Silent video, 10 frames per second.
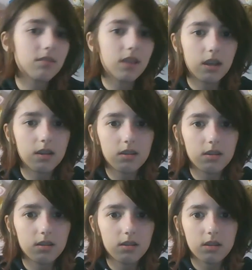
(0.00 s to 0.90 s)
like,
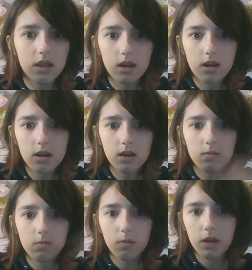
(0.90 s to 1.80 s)

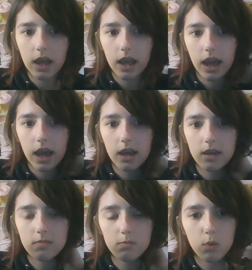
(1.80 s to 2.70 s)
later when I
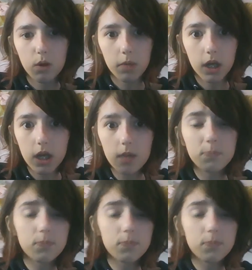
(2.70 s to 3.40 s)
had more money.